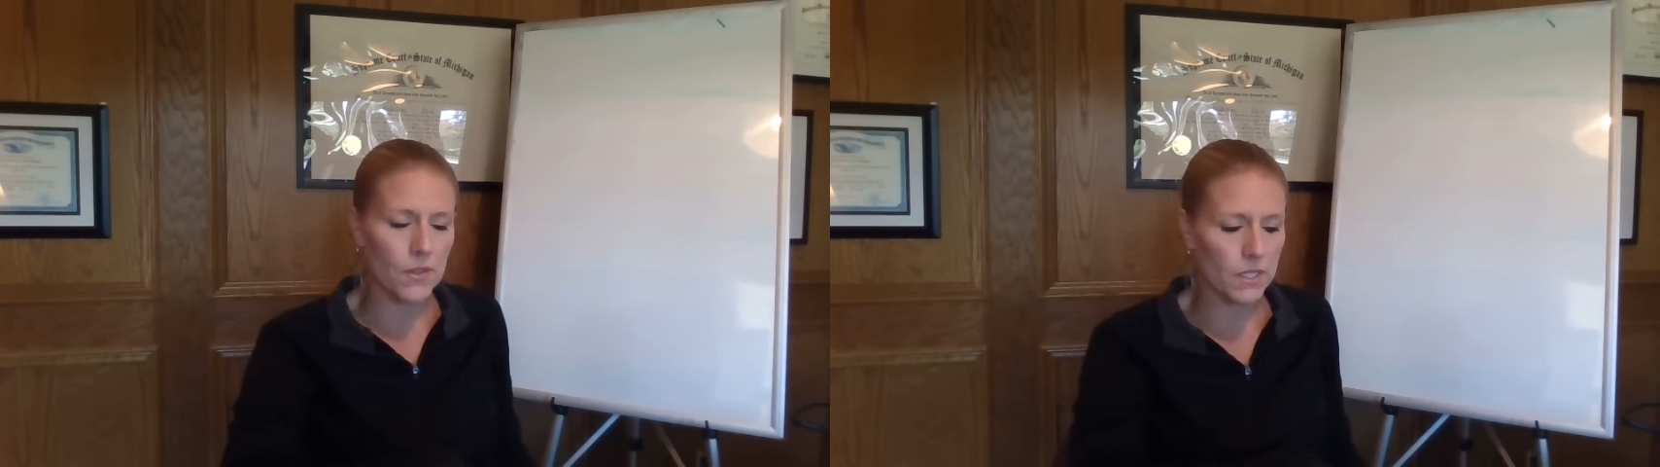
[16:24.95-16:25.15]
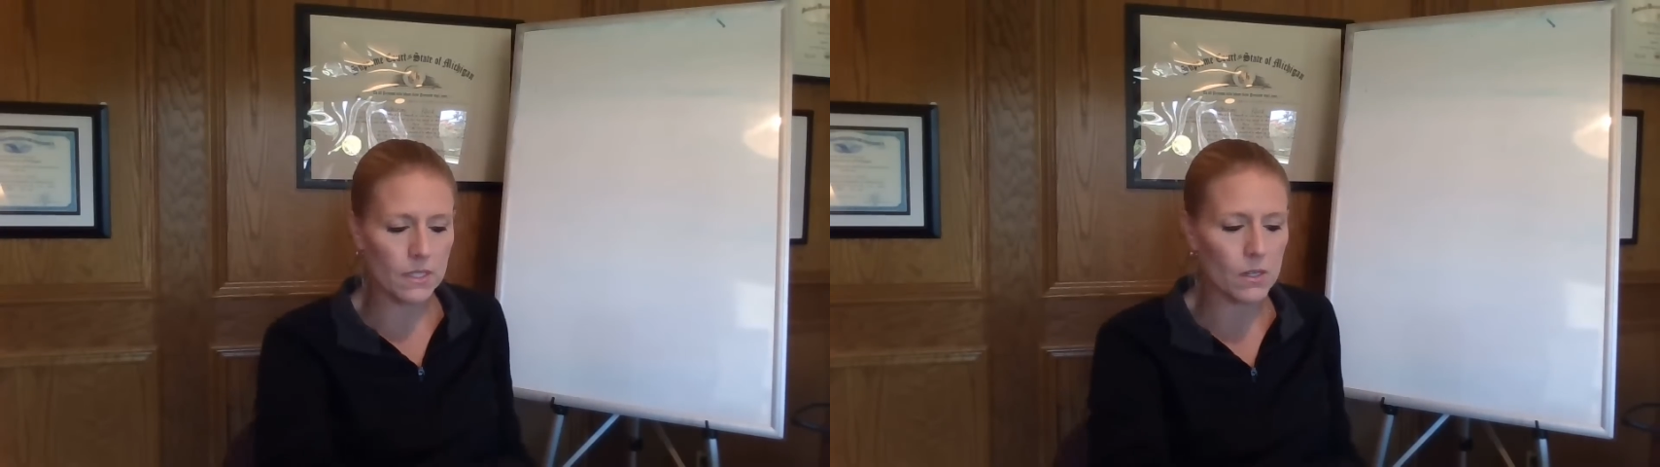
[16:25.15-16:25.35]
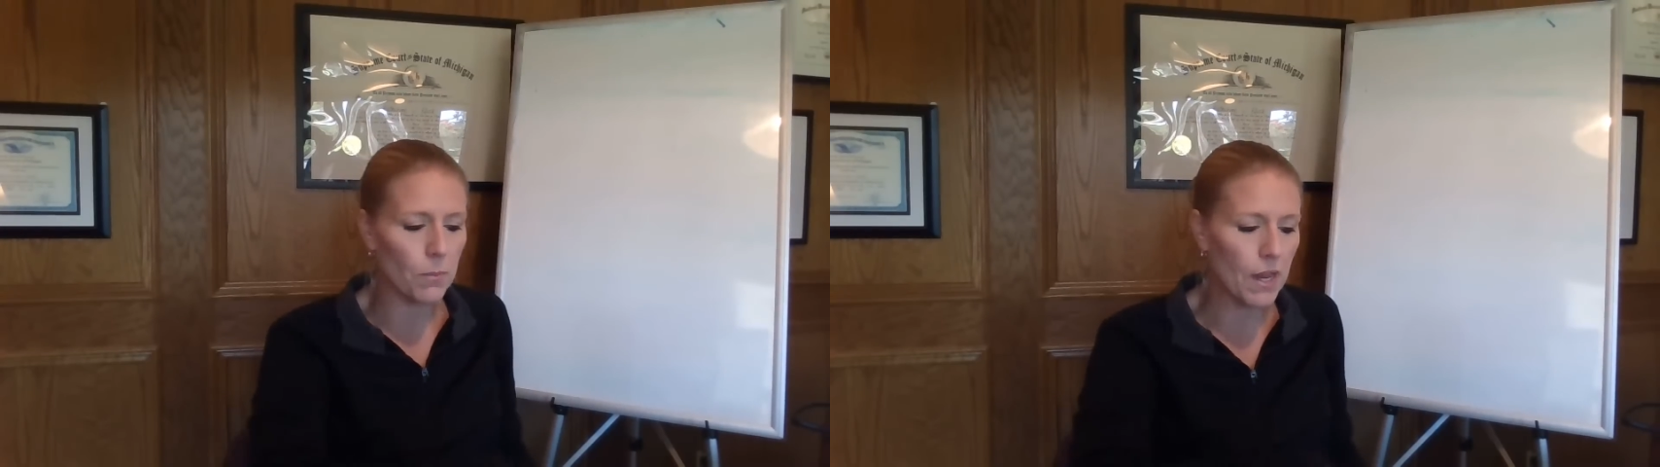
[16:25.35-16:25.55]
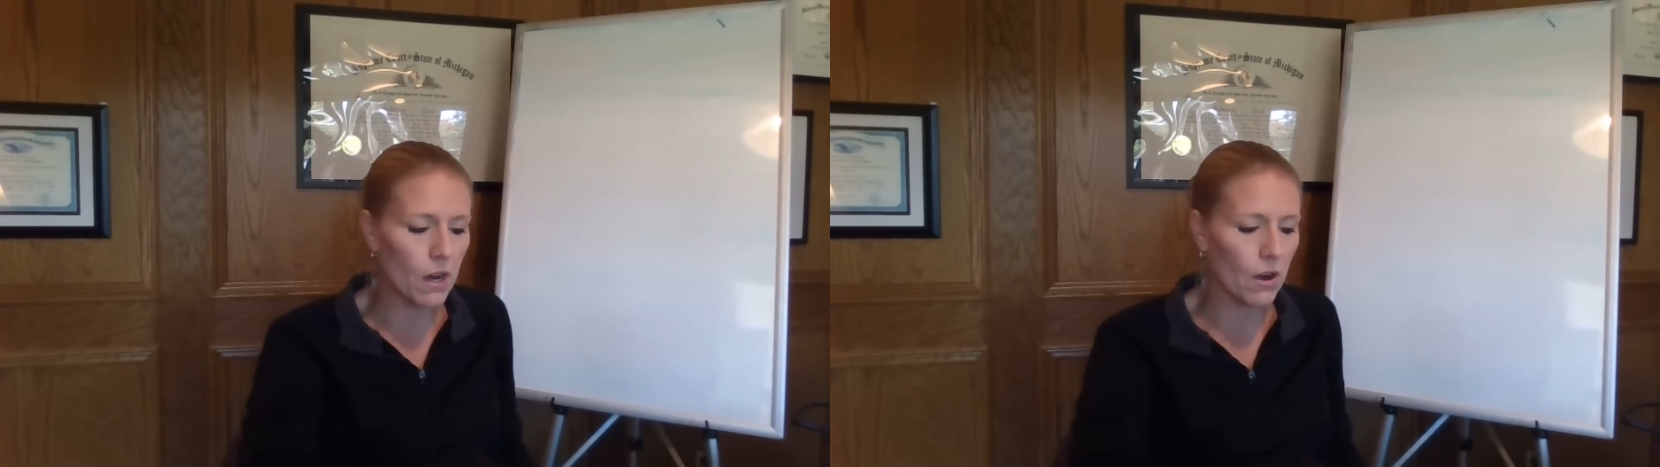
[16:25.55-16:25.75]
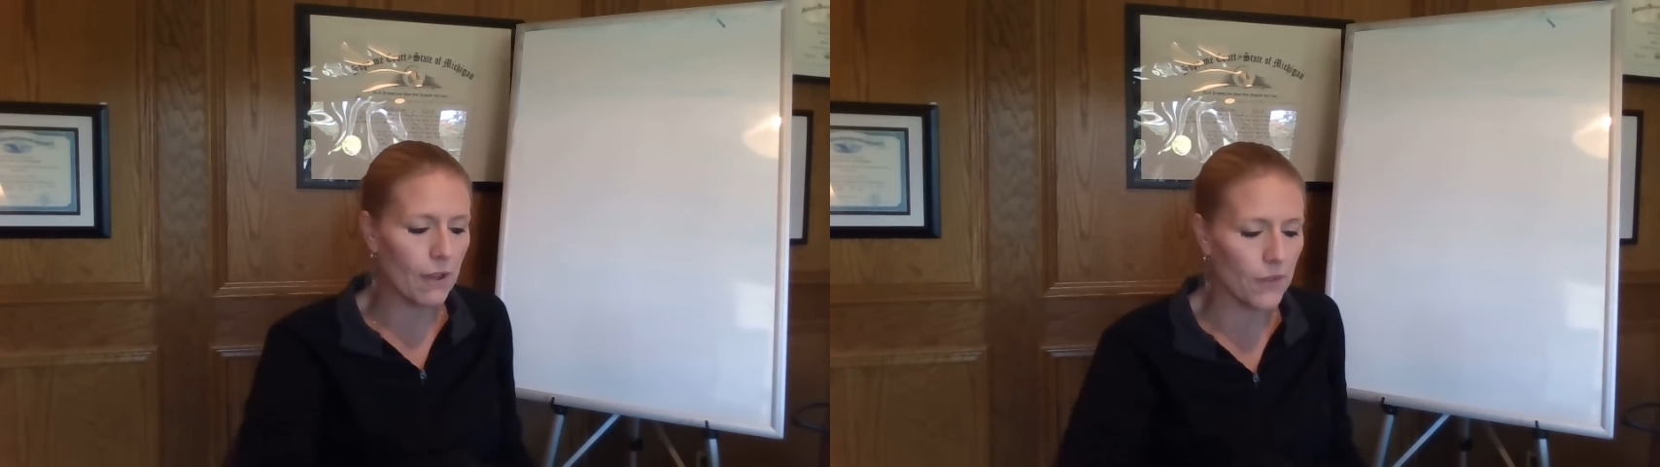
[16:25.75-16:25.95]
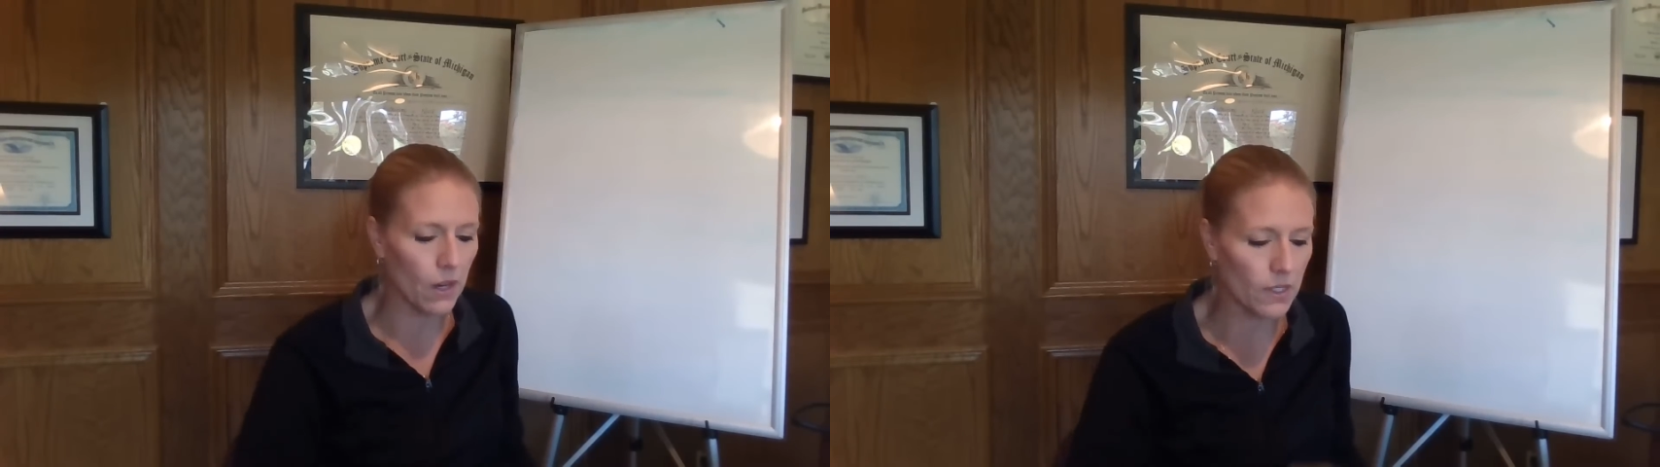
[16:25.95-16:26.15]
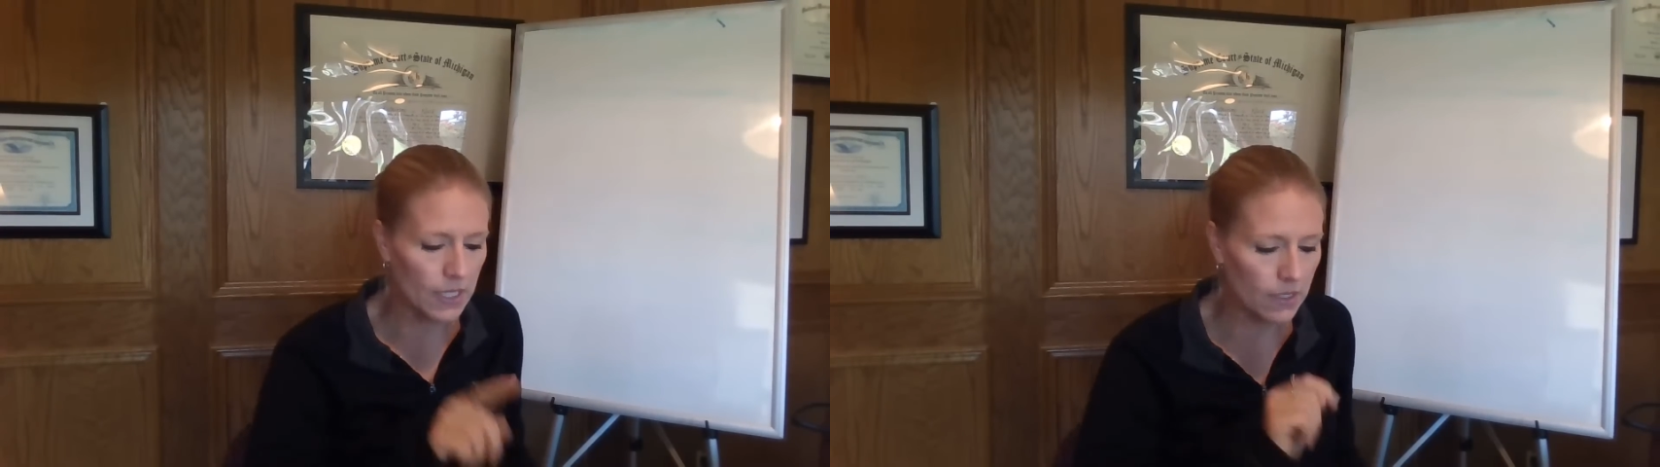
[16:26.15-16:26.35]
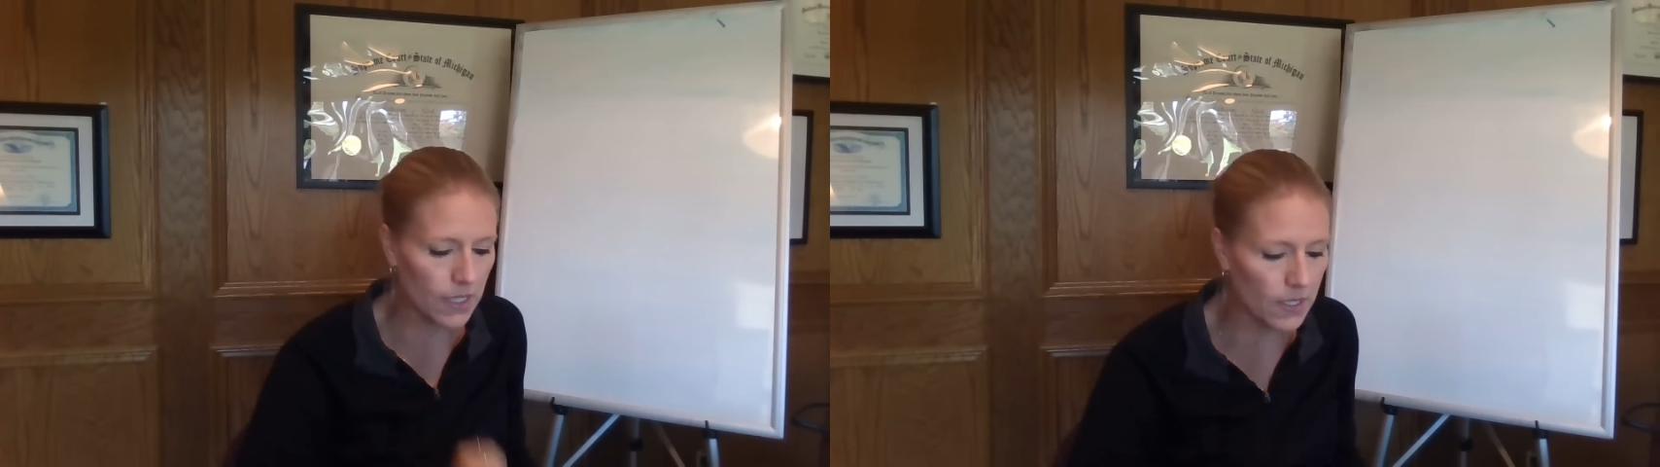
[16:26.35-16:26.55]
of this little paragraph here.